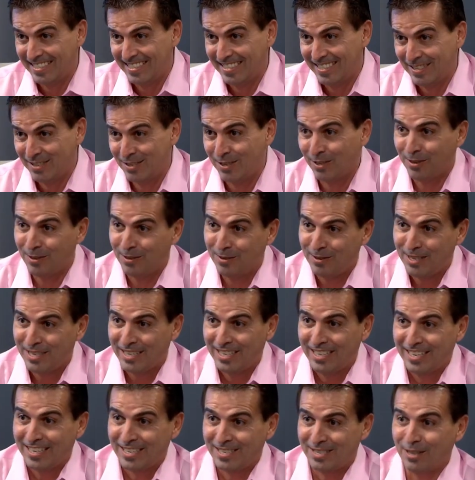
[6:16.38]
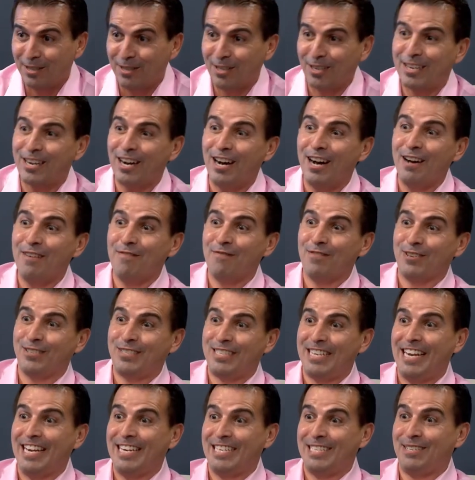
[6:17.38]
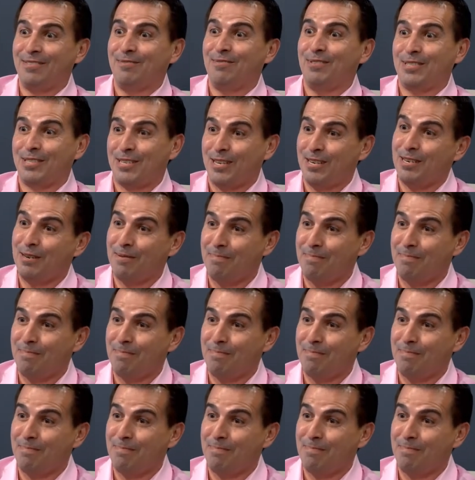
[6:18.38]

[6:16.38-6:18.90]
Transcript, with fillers: so what did you do? Conversation was going to